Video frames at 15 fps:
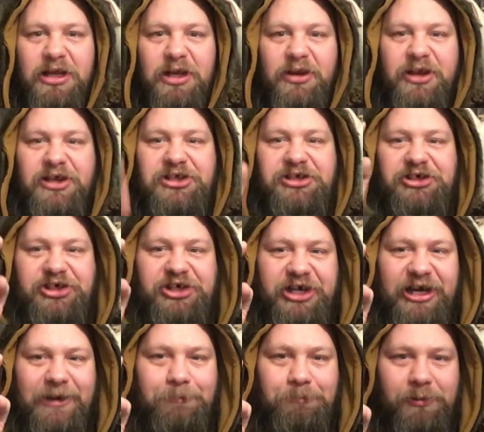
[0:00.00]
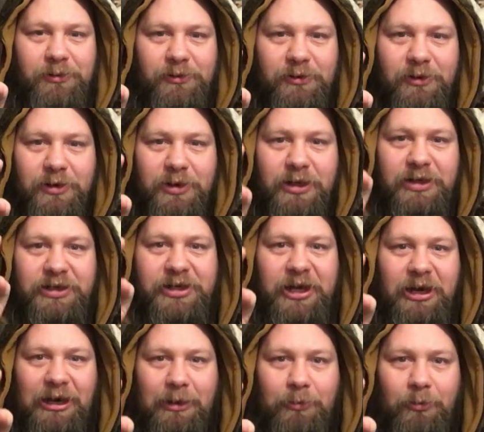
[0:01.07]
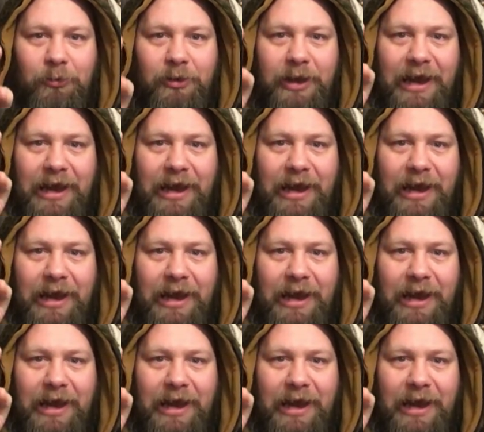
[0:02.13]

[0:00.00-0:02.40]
These cheap, terrible